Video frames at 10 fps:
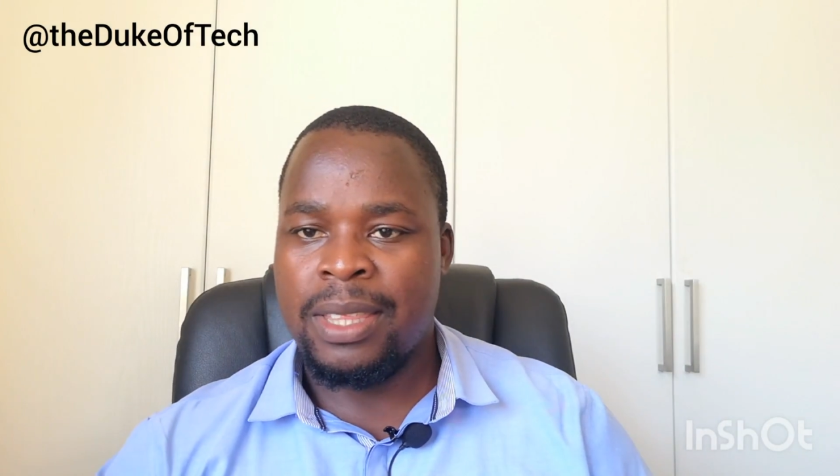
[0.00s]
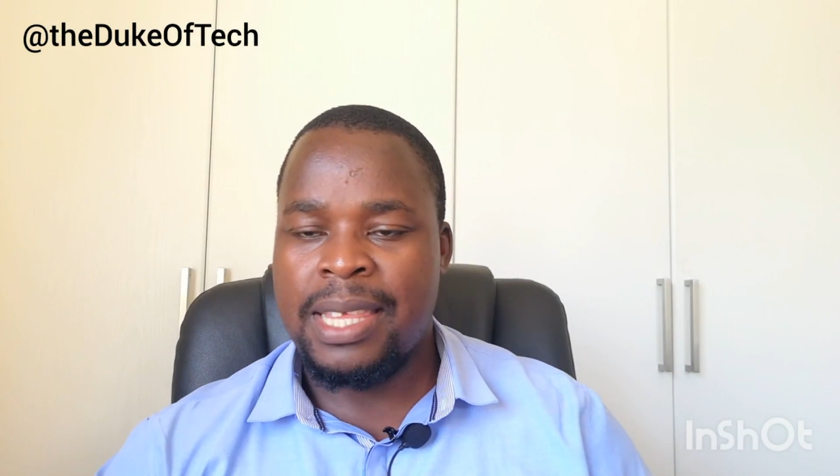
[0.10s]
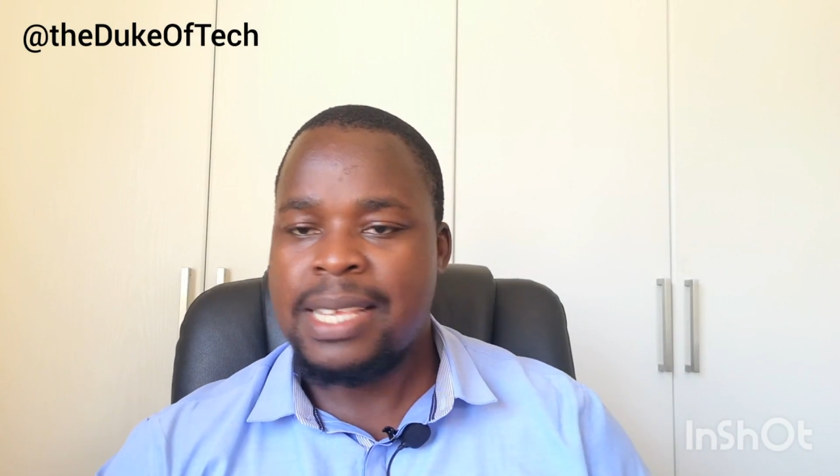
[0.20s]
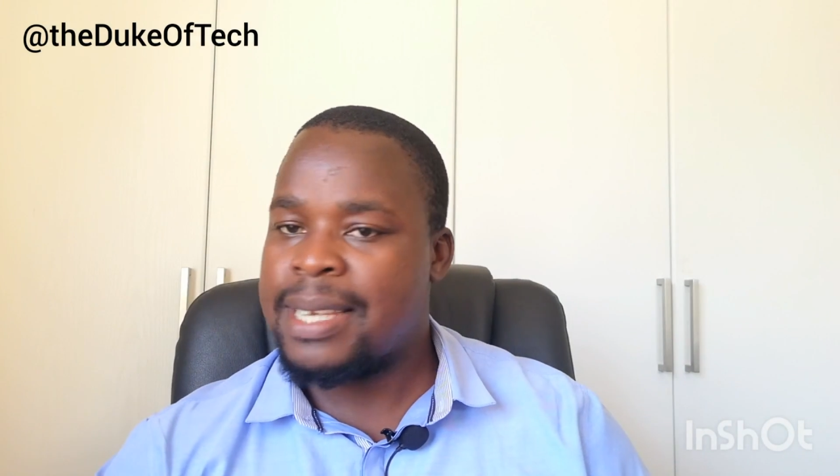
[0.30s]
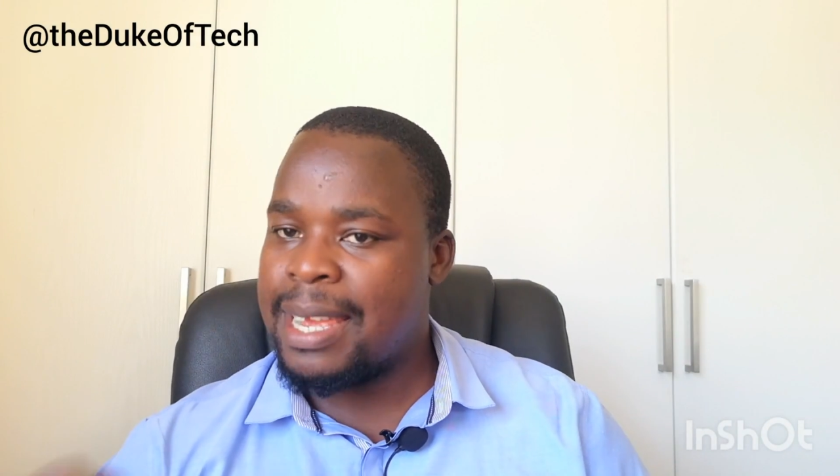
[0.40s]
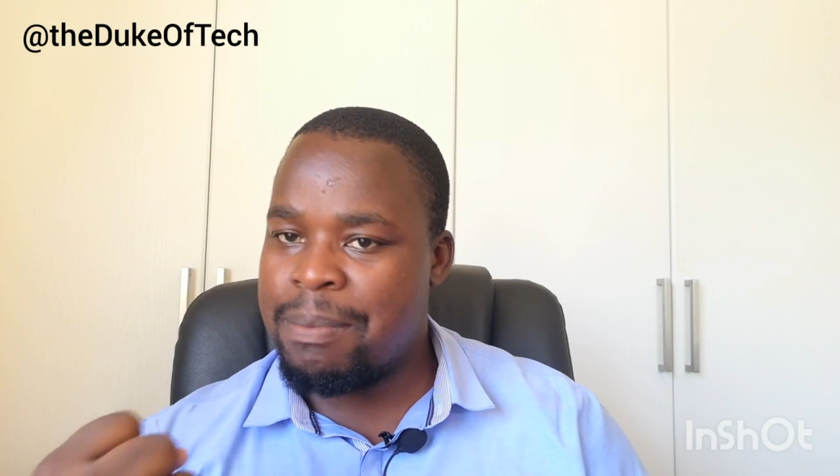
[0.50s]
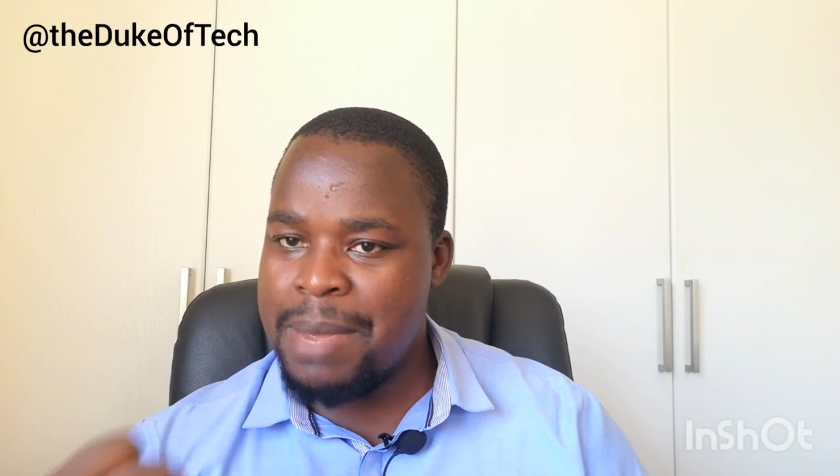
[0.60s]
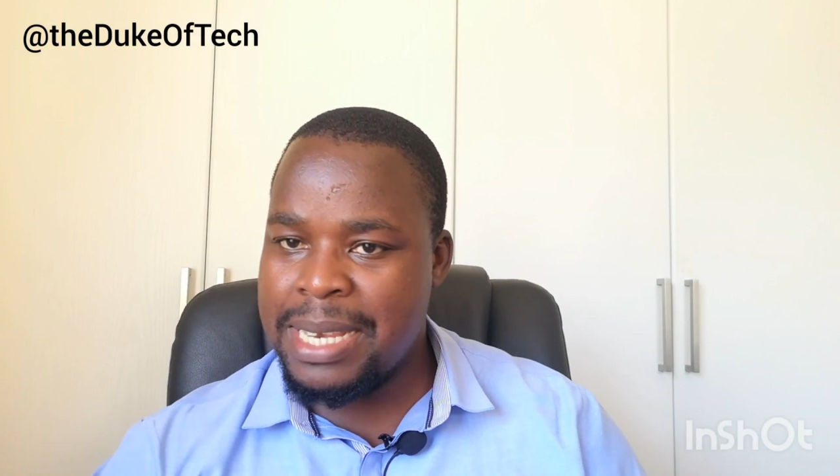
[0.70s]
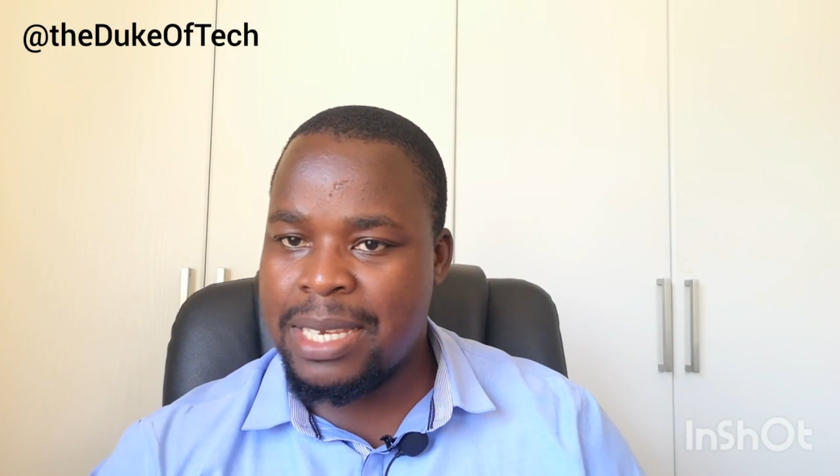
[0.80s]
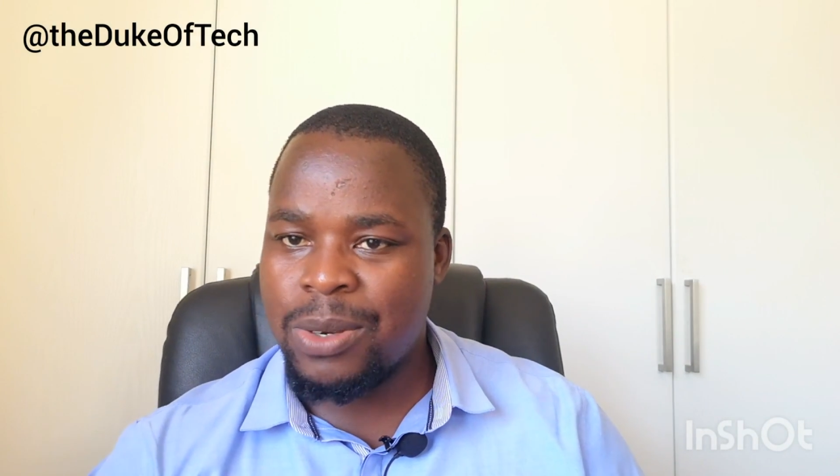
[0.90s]
Things like
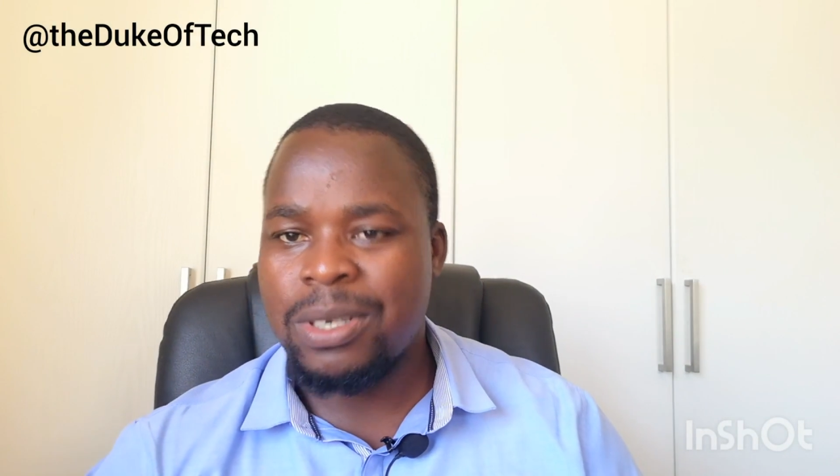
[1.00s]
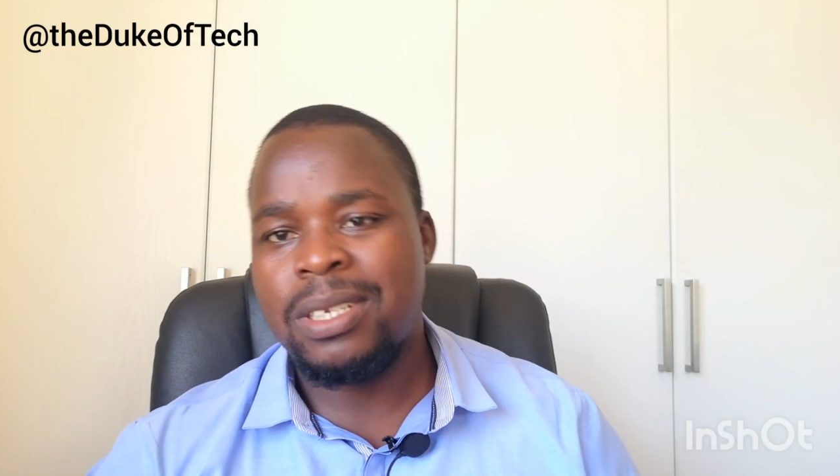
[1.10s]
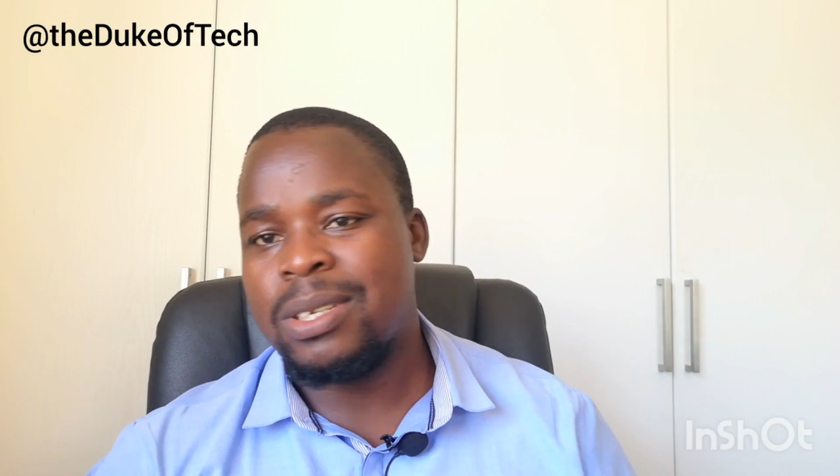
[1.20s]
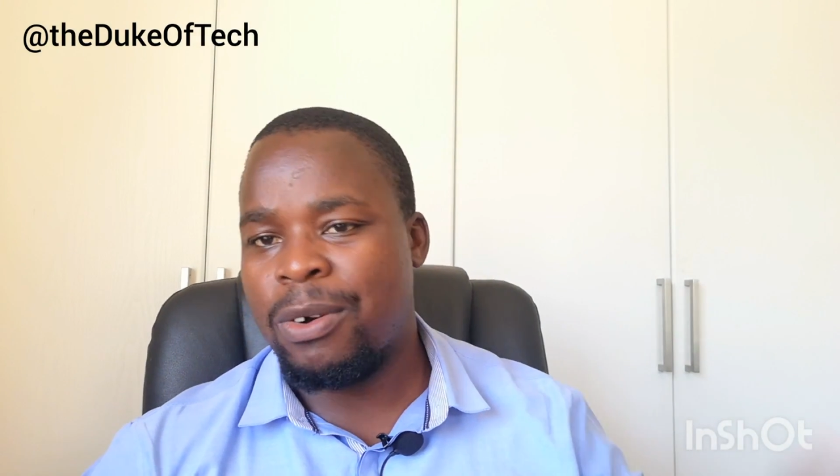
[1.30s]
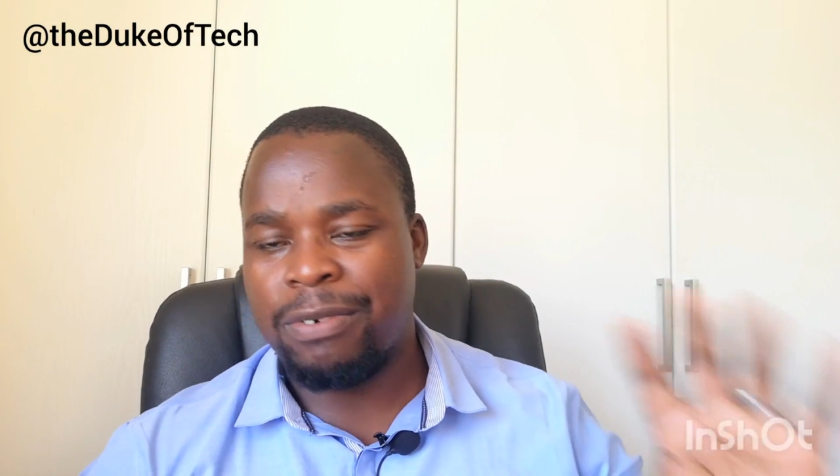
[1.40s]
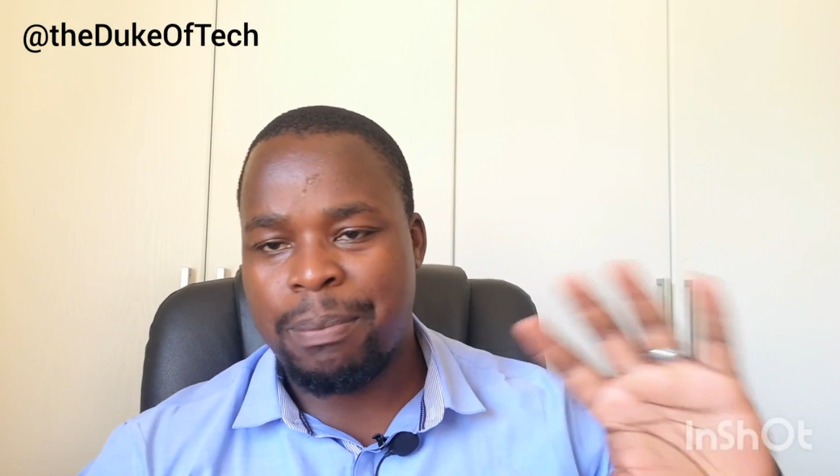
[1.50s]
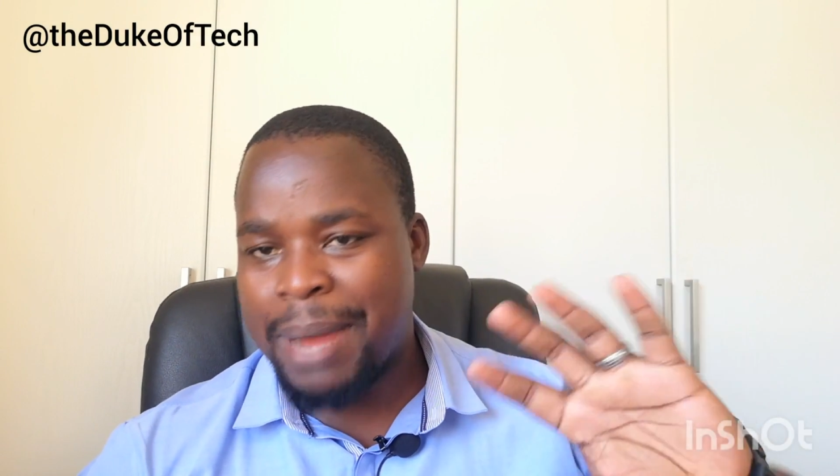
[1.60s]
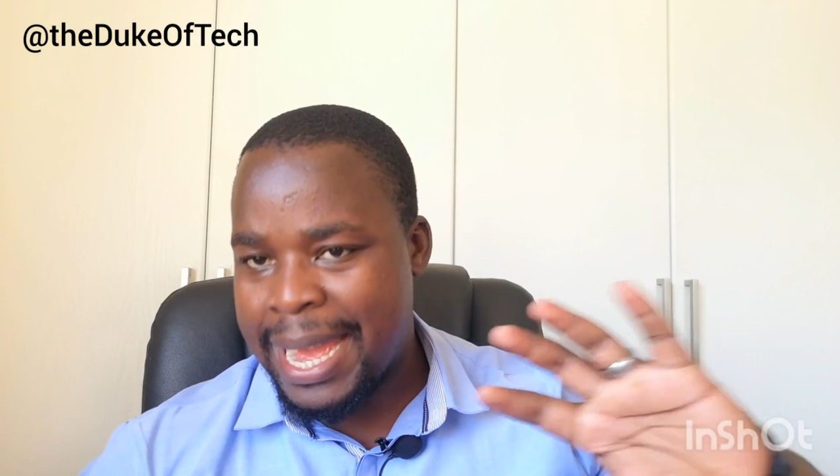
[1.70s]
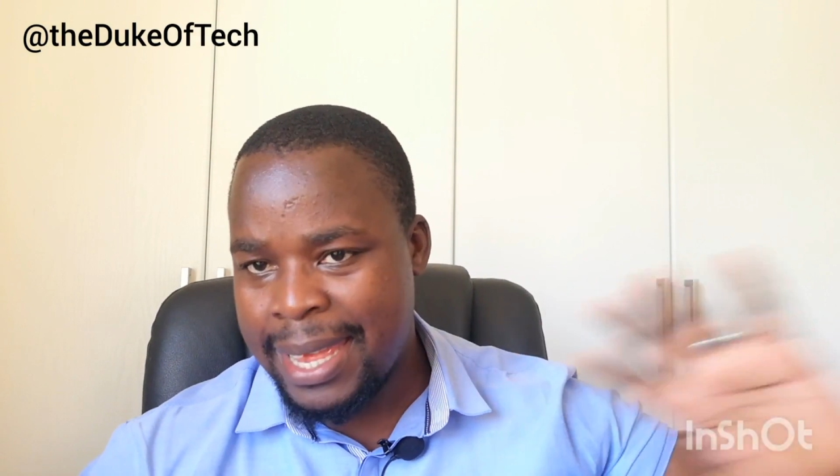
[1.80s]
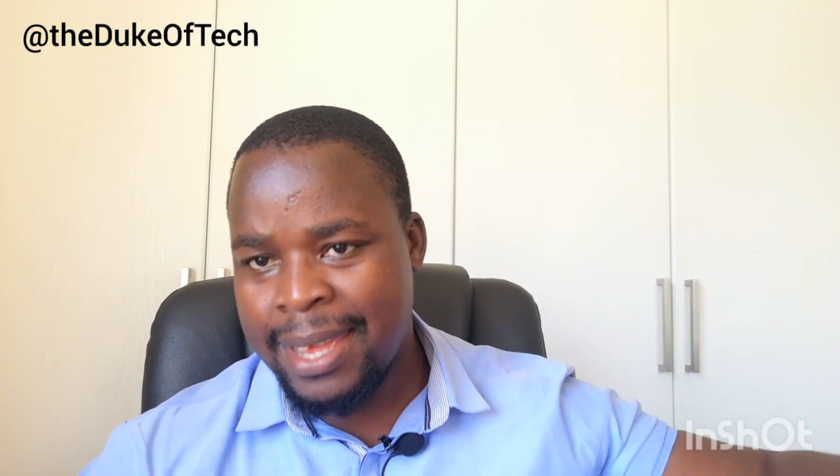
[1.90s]
meat, don't
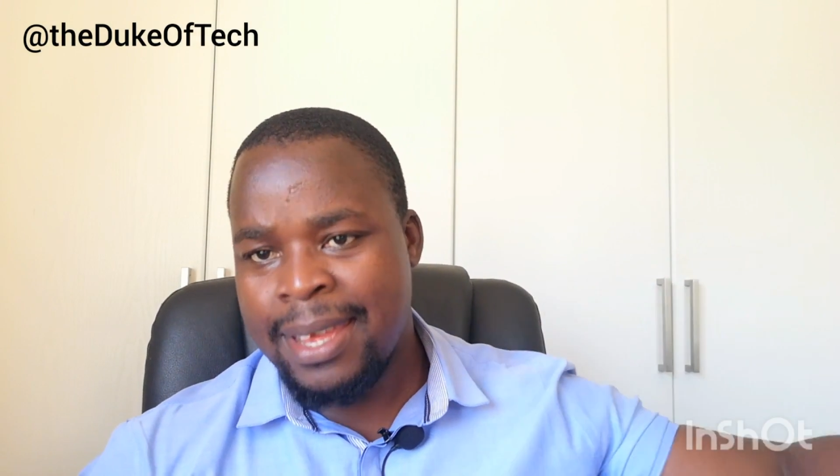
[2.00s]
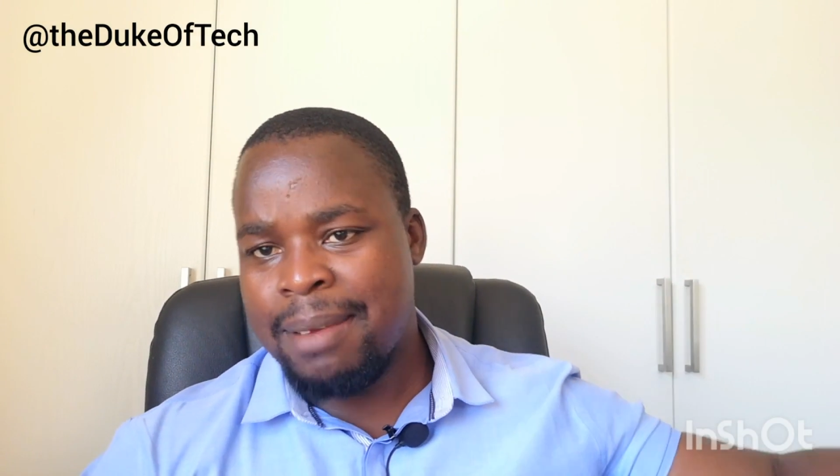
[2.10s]
overbuy